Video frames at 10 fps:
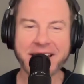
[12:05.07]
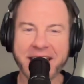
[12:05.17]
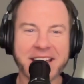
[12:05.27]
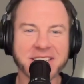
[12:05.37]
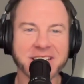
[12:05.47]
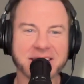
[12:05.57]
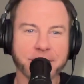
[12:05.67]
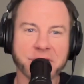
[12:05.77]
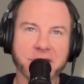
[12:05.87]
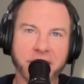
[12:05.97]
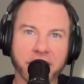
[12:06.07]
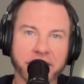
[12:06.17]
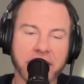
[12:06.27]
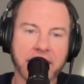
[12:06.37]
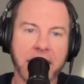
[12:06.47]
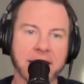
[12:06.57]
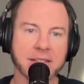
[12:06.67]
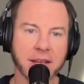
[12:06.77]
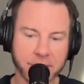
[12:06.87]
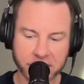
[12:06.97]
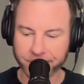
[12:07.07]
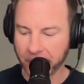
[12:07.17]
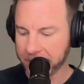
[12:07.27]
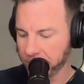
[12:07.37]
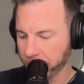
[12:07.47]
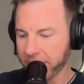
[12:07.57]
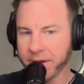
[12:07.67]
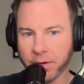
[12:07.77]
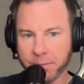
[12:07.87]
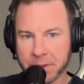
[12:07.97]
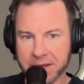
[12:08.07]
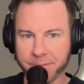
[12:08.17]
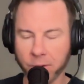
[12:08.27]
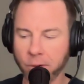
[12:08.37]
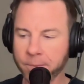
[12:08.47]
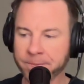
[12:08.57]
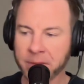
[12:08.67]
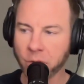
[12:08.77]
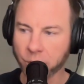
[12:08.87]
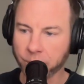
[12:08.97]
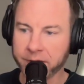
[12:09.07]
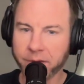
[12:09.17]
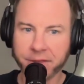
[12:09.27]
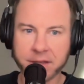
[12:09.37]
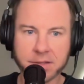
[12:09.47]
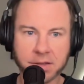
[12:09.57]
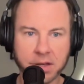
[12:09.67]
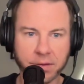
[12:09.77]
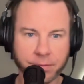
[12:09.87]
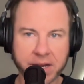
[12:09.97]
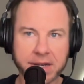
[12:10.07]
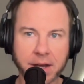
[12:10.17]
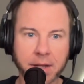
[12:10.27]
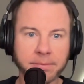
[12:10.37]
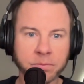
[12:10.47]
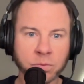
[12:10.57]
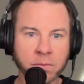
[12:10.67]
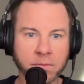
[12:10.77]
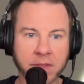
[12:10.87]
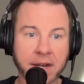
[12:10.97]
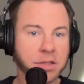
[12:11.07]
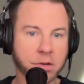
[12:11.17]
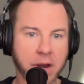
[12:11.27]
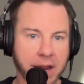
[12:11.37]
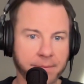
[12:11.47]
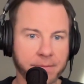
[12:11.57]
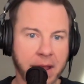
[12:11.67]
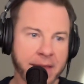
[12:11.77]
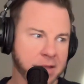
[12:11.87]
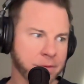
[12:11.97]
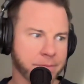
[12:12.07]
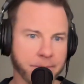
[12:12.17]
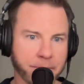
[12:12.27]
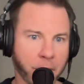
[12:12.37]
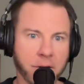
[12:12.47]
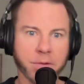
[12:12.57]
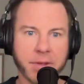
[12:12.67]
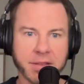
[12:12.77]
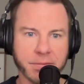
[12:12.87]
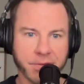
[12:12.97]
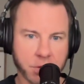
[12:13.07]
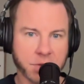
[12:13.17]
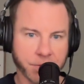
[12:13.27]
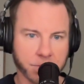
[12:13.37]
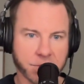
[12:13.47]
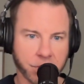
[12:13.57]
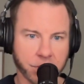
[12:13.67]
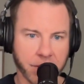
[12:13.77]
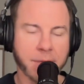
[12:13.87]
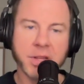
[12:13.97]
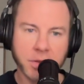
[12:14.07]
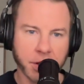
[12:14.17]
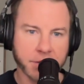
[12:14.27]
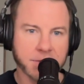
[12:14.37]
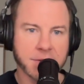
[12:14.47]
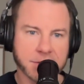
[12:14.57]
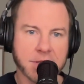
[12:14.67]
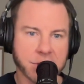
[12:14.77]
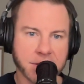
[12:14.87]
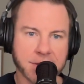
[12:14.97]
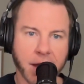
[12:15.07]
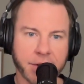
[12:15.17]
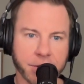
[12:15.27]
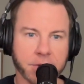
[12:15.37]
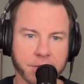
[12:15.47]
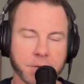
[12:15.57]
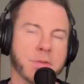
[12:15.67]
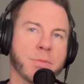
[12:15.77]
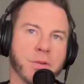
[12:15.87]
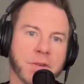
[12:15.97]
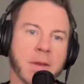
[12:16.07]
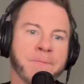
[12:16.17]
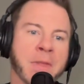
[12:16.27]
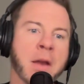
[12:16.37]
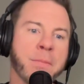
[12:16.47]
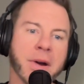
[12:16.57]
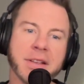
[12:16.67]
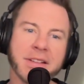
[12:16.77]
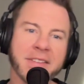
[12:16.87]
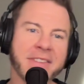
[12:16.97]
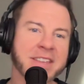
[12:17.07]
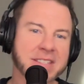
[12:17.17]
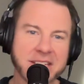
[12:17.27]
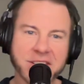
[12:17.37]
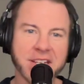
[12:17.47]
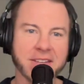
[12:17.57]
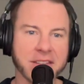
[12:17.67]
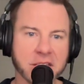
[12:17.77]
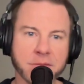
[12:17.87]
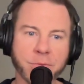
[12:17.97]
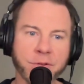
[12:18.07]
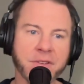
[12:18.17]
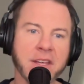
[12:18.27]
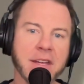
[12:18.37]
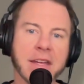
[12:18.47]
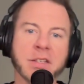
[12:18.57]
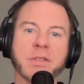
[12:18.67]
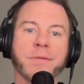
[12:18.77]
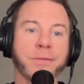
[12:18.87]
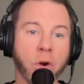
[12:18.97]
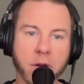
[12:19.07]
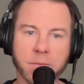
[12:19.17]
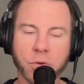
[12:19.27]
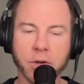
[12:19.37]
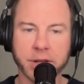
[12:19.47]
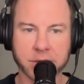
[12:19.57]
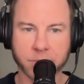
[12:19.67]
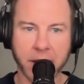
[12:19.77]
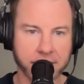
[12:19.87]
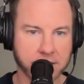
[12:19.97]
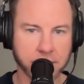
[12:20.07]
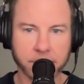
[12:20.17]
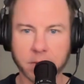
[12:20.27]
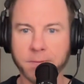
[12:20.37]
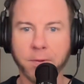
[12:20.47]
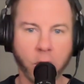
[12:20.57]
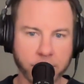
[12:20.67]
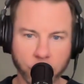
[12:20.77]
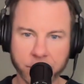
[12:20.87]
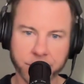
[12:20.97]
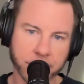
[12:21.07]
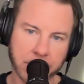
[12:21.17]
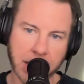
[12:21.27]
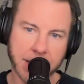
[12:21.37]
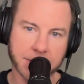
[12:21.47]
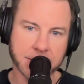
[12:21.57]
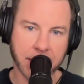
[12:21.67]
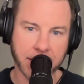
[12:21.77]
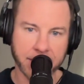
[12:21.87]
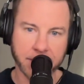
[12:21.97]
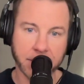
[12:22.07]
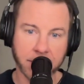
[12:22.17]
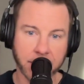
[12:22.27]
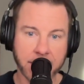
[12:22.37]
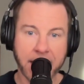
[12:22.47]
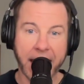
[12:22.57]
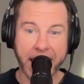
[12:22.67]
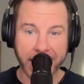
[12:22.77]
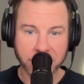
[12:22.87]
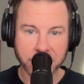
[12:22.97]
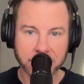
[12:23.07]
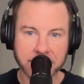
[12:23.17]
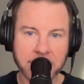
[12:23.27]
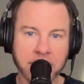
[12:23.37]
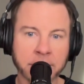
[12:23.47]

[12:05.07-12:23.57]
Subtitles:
it's just absurd. Like, anytime he's fighting real people or real things in the arena, then it's great. And that's part of what made the first film so great. I mean, look, there's a CG tiger in the first movie, but the CG in this movie is far more expansive, far more utilized, and I think actually